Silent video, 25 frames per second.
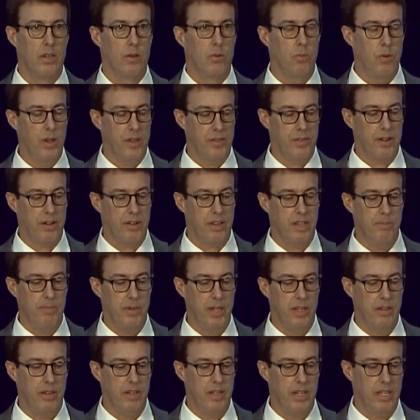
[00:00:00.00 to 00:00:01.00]
with our
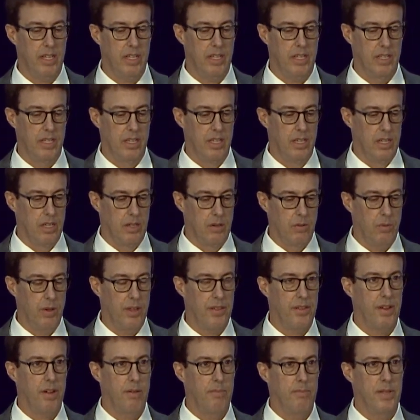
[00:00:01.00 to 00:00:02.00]
community,
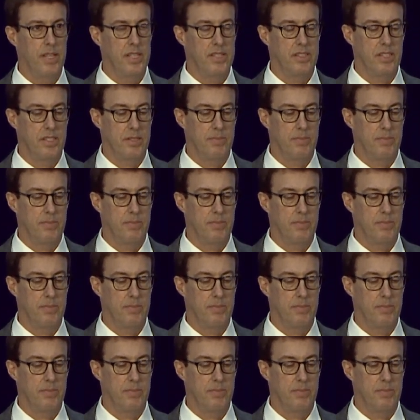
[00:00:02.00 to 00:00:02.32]
with our business